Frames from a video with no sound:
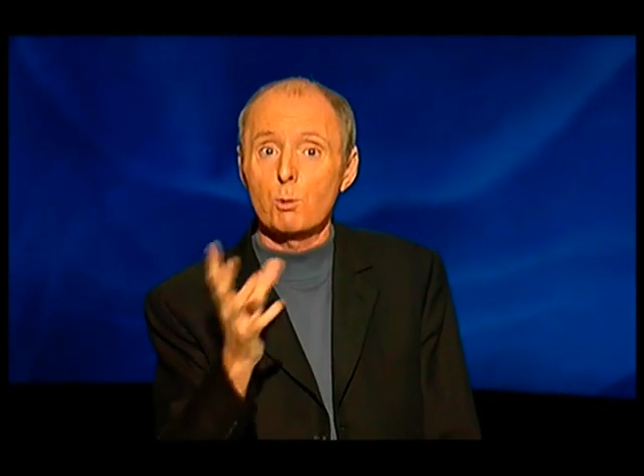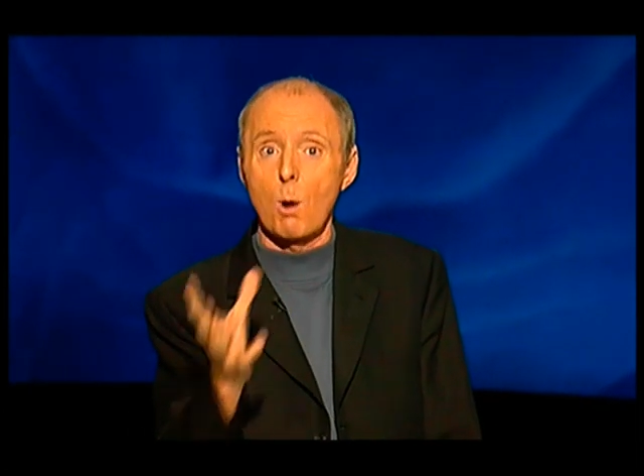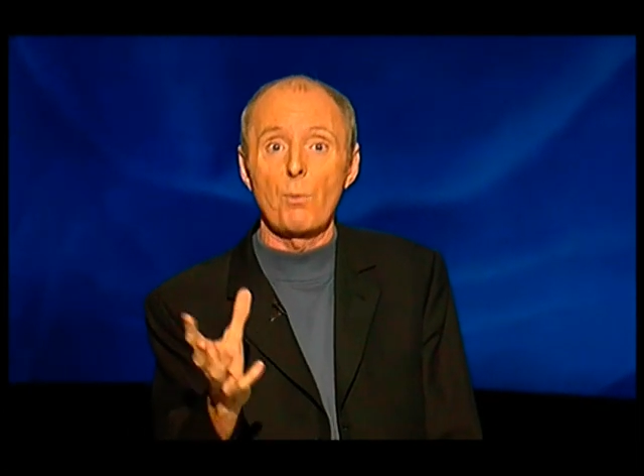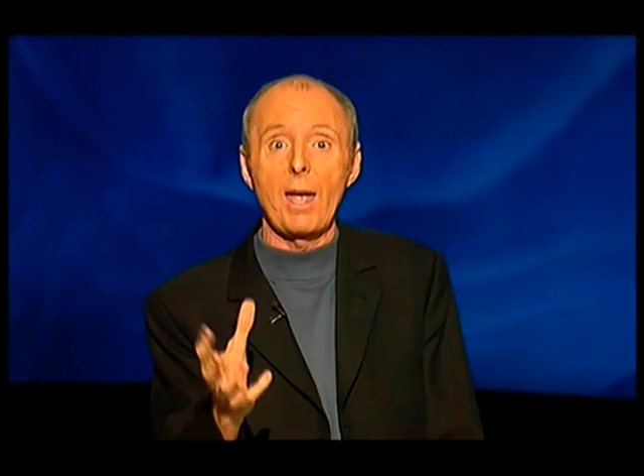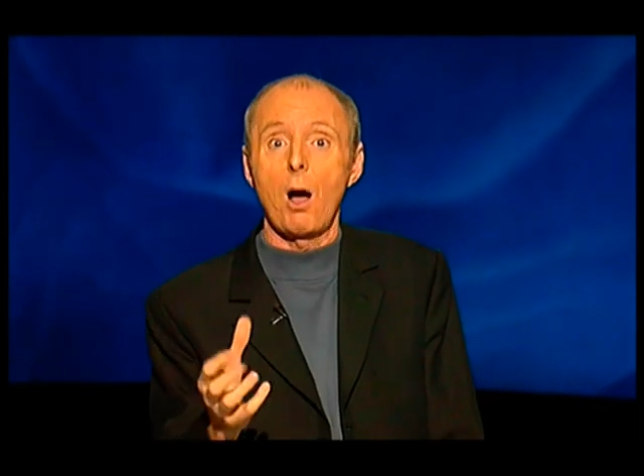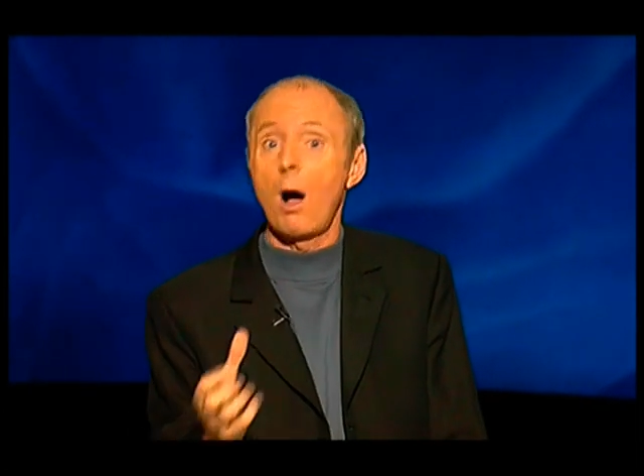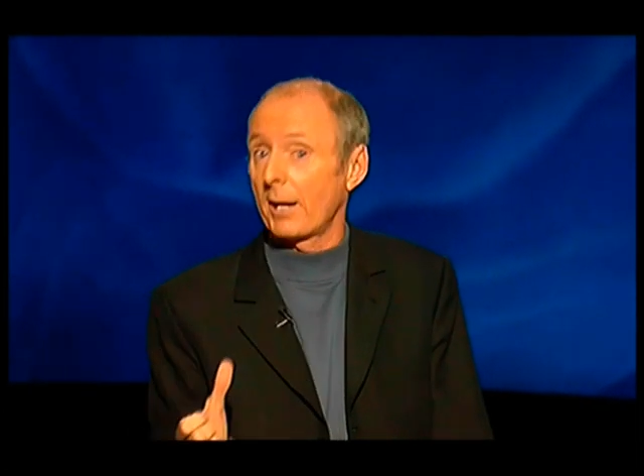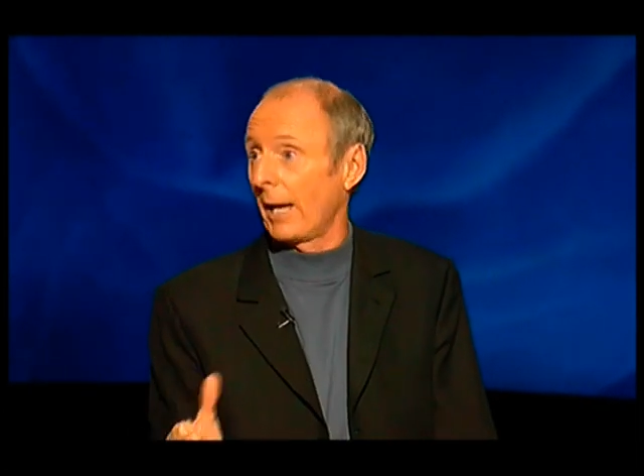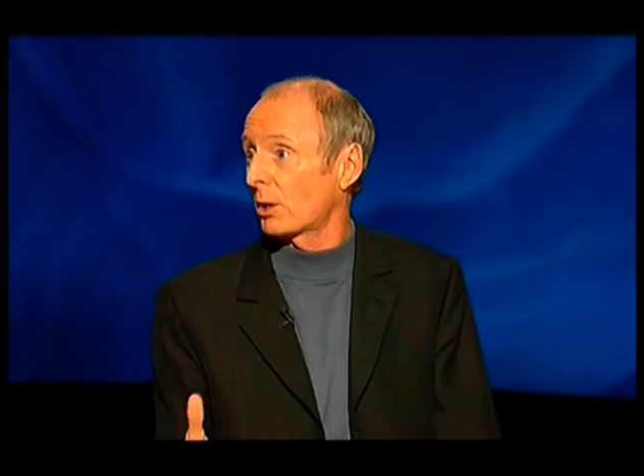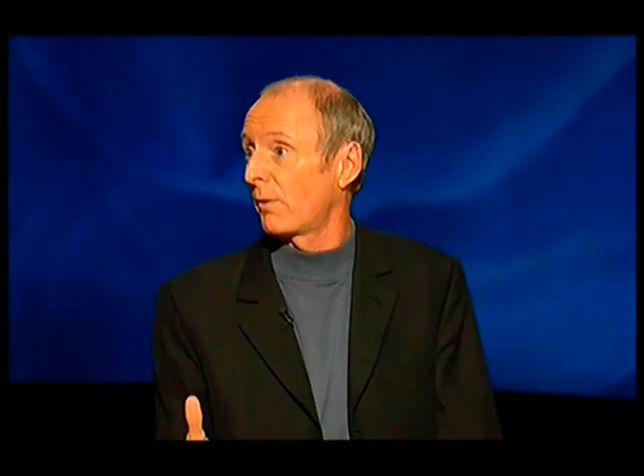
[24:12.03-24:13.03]
swapped their
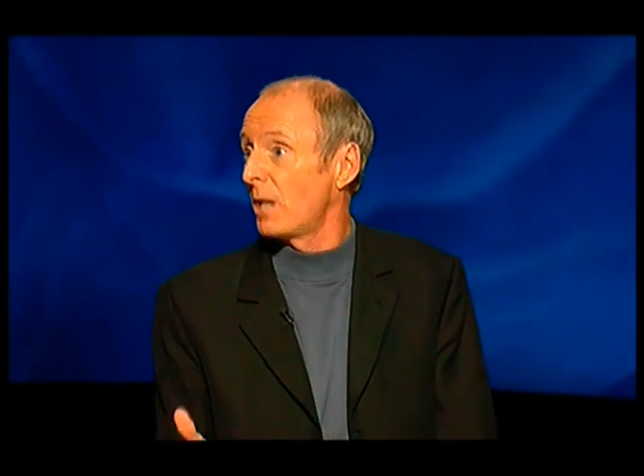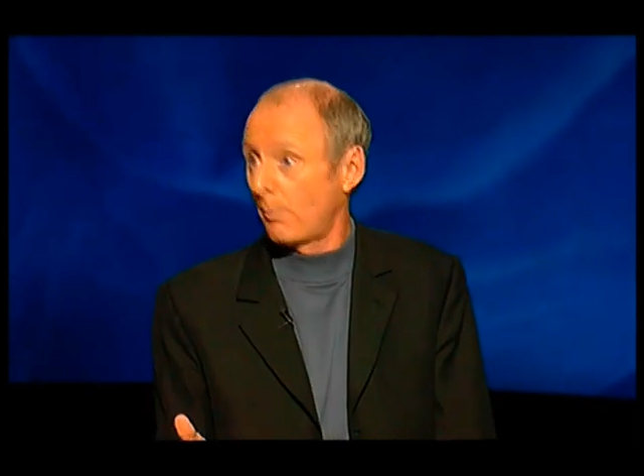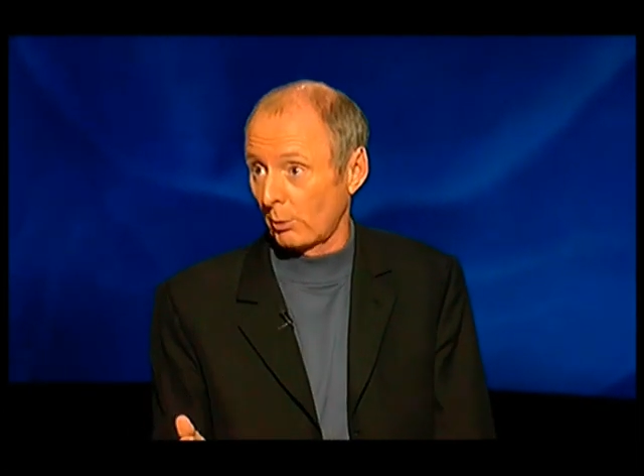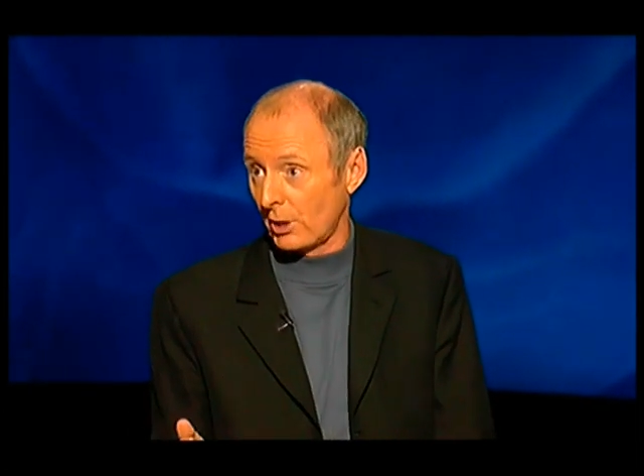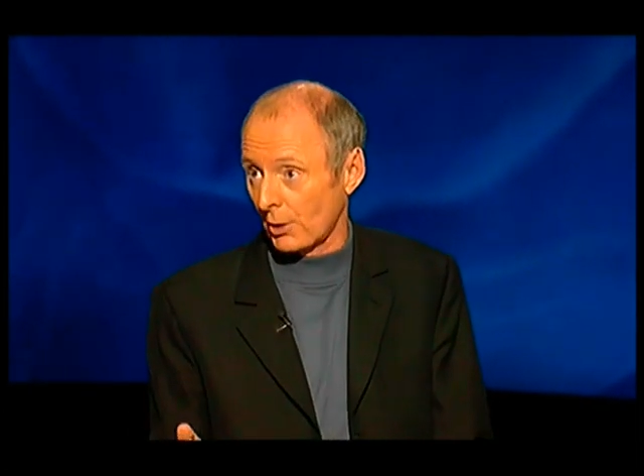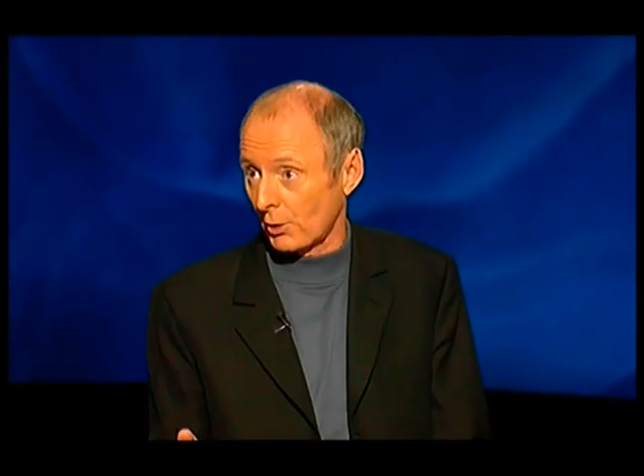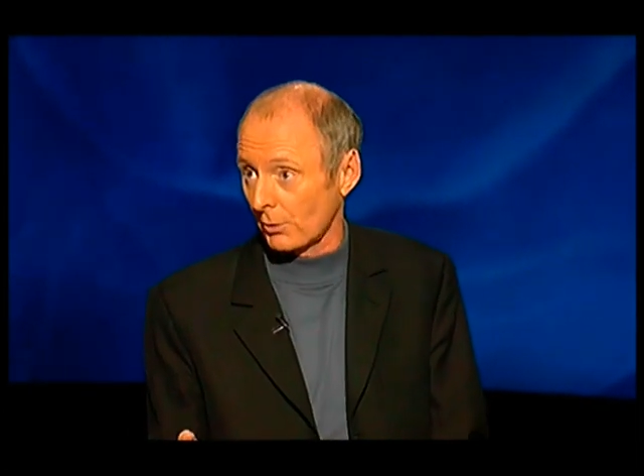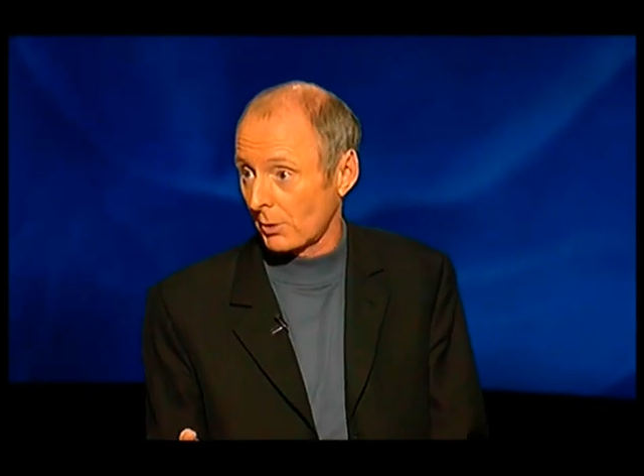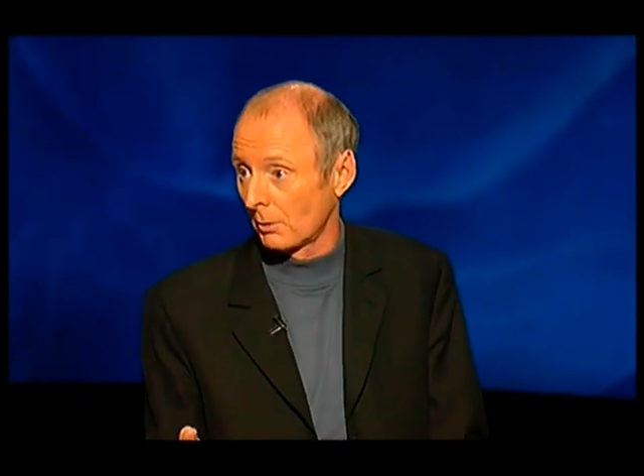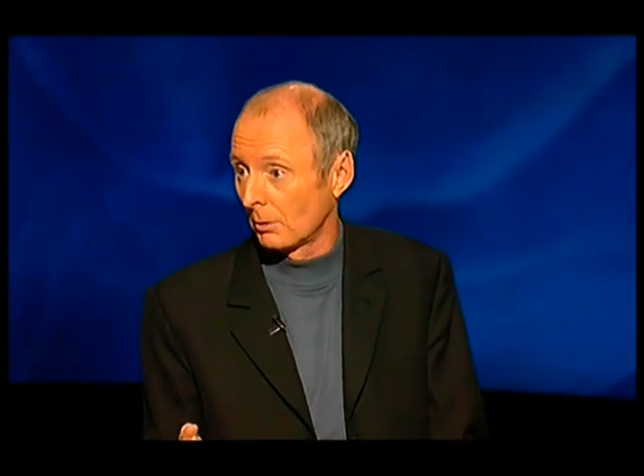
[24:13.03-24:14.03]
hard hats for nipple
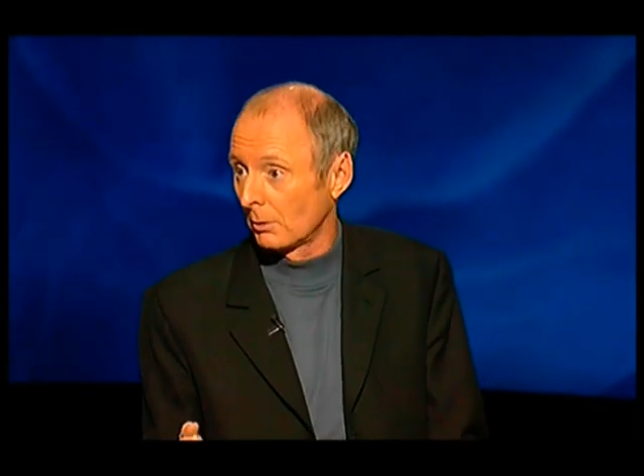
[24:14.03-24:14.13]
tassels.